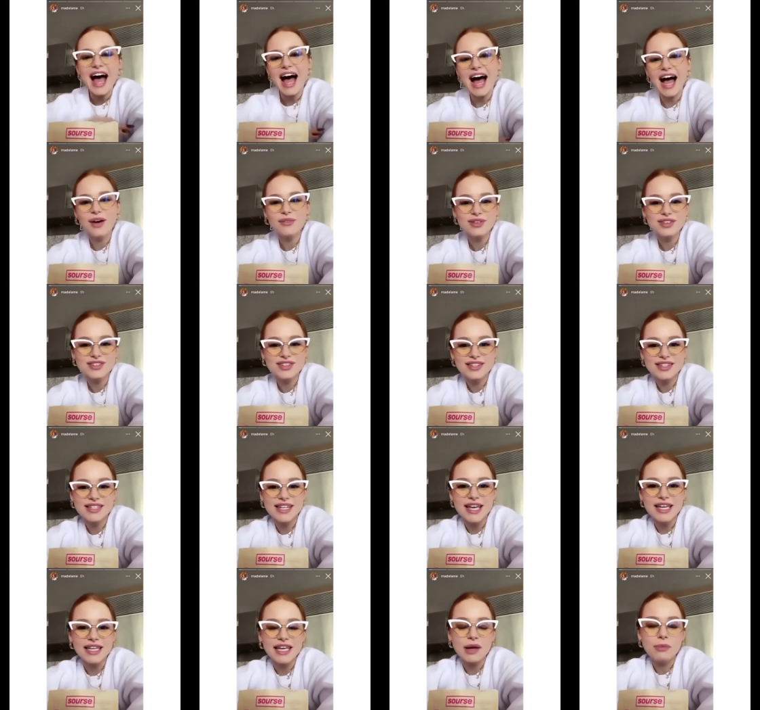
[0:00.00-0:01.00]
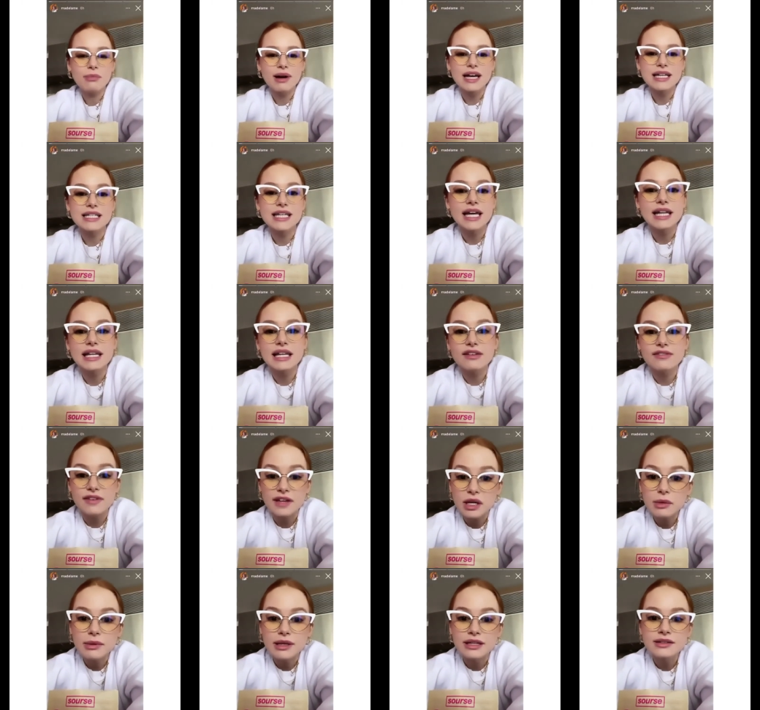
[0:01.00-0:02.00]
I was just taking my daily
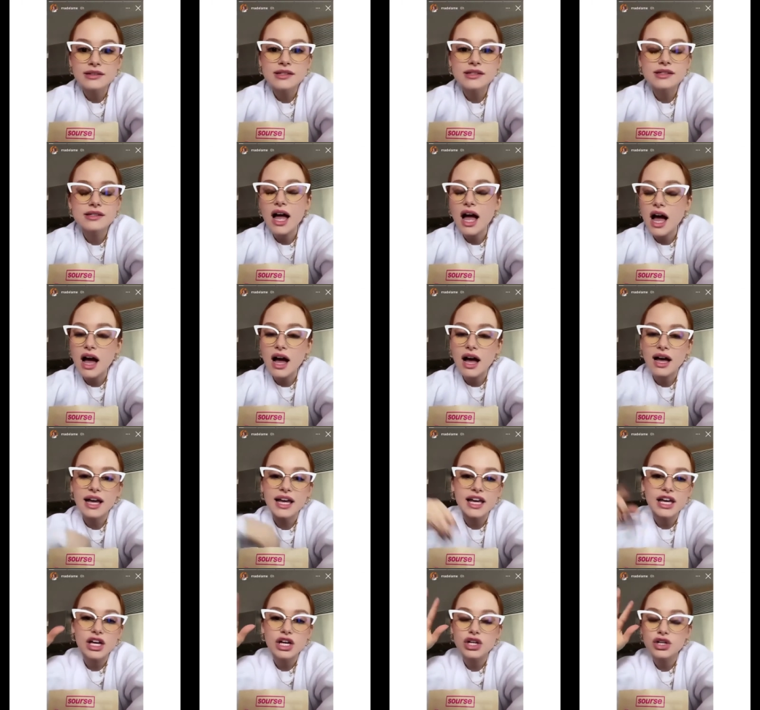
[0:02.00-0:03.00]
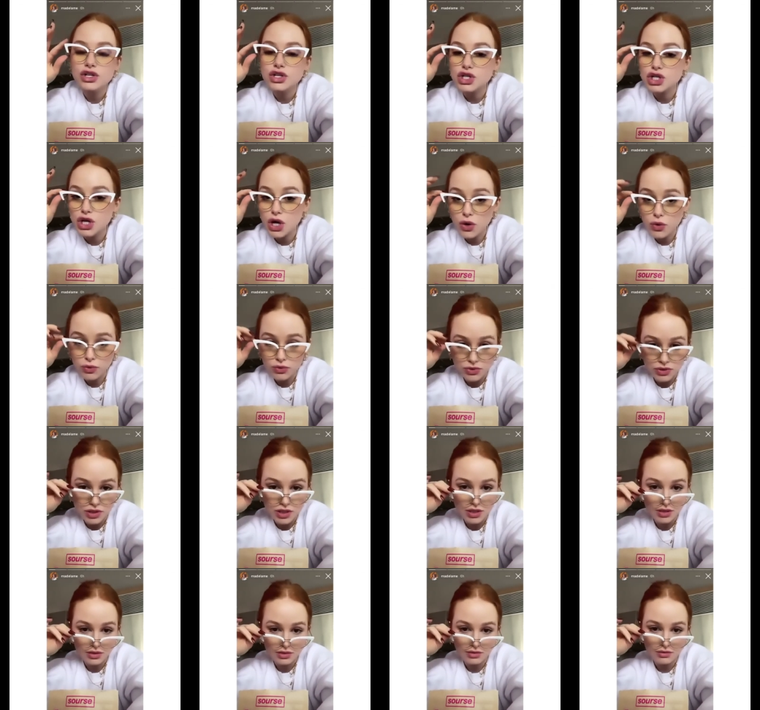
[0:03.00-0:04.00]
vitamins. I
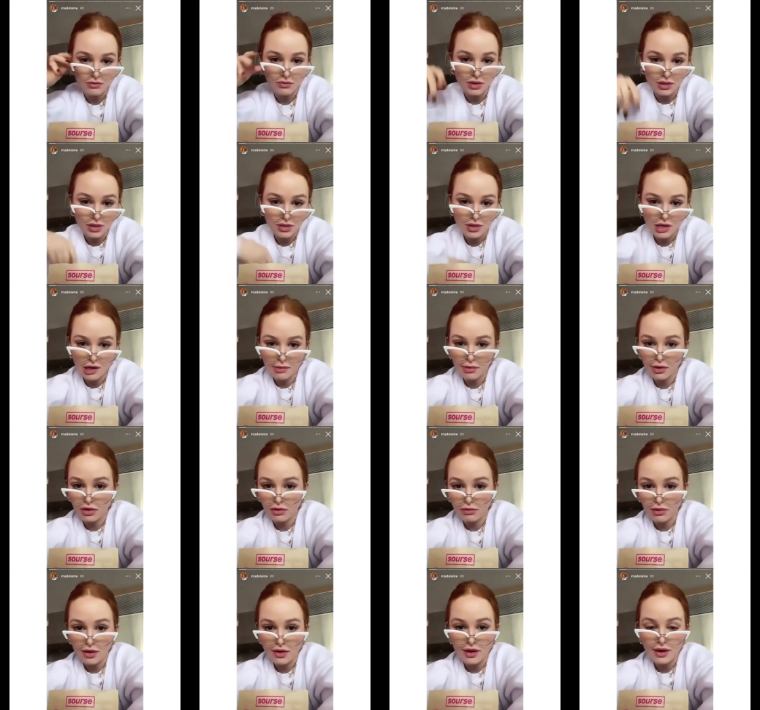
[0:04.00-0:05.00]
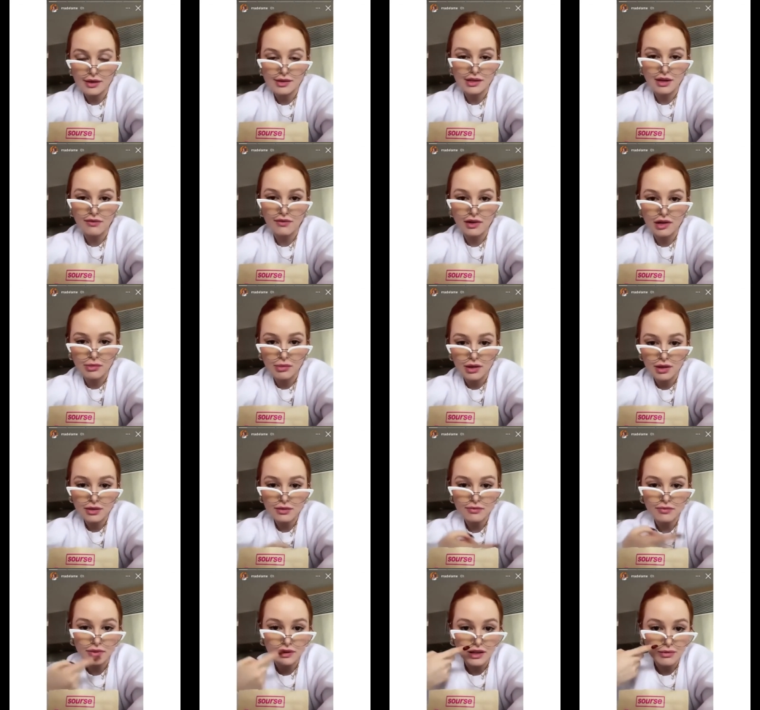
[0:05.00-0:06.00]
don't want to talk about the way that I say
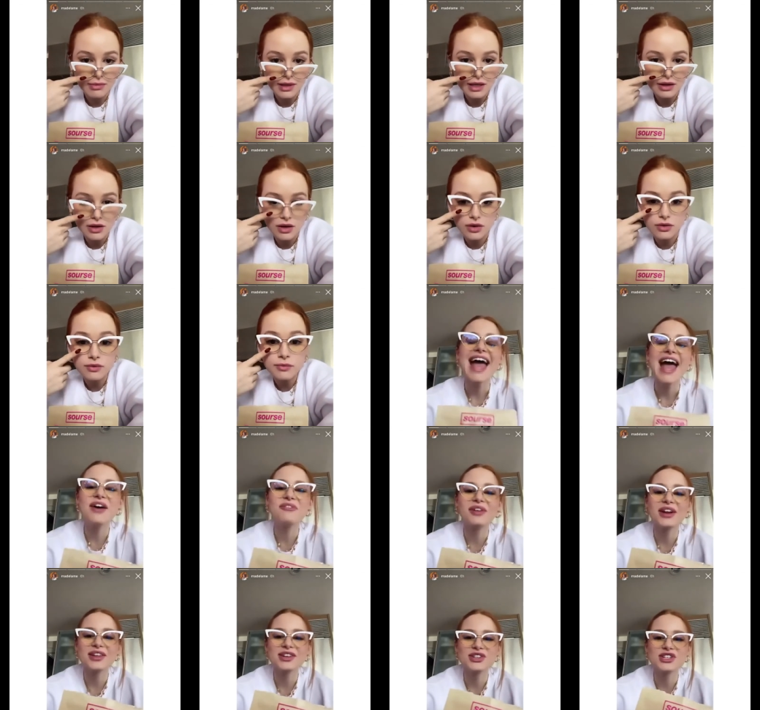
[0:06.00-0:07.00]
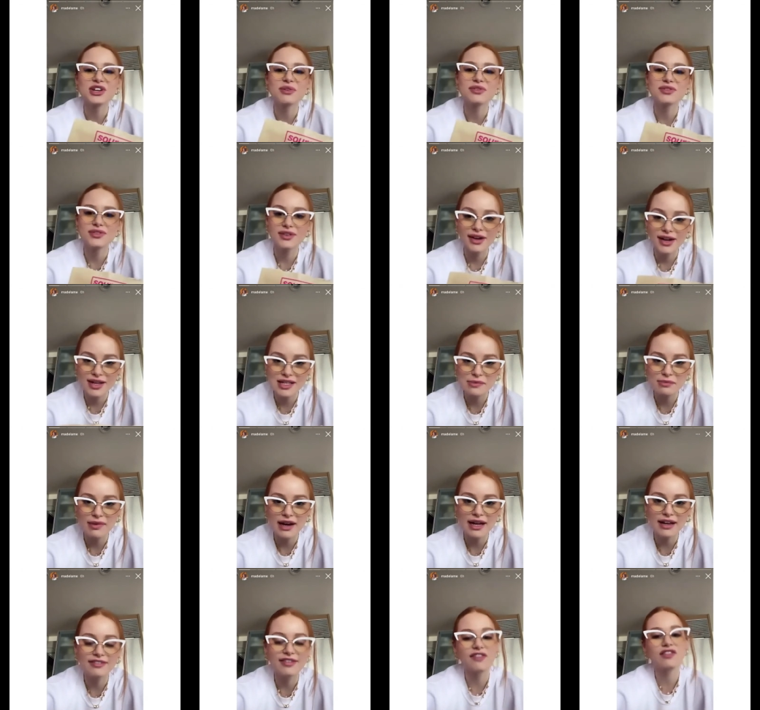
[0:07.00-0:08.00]
vitamin, leave me alone. And wanted to share with you guys
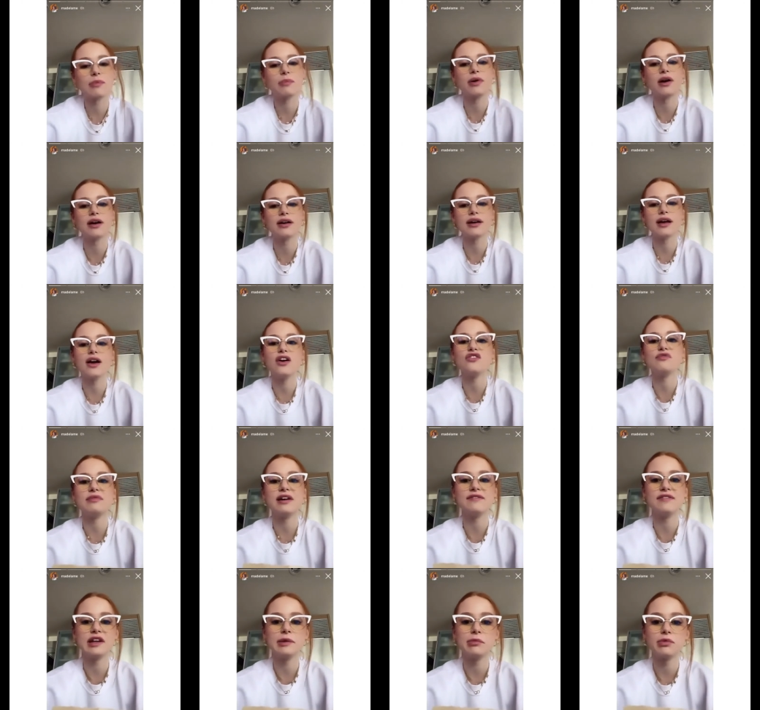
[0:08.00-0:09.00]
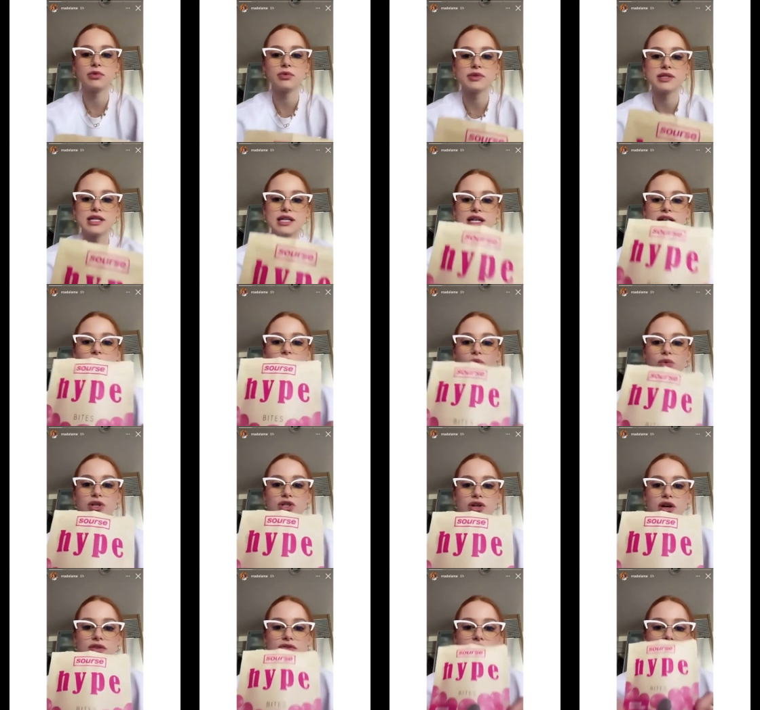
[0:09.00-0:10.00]
my favorite part of my vitamin routine,
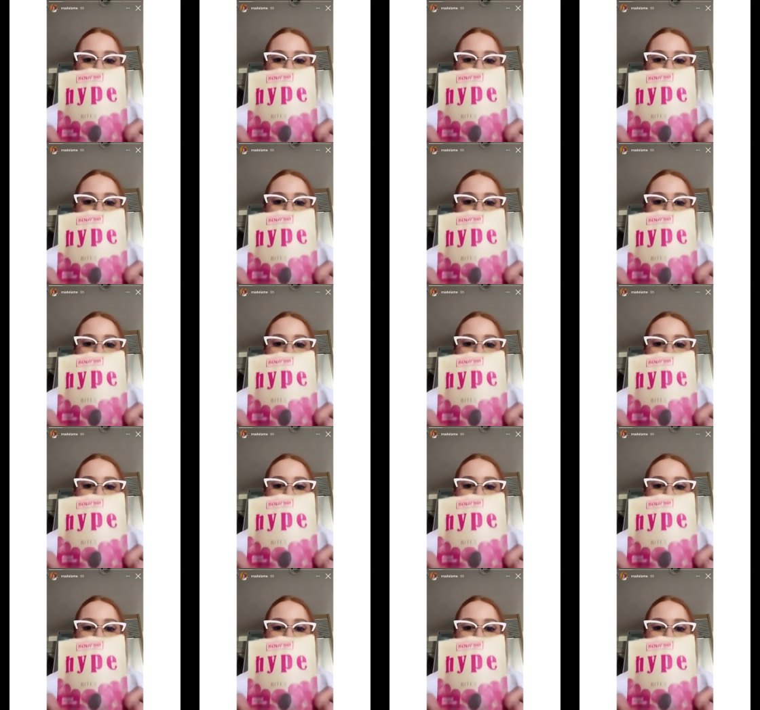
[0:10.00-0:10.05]
which are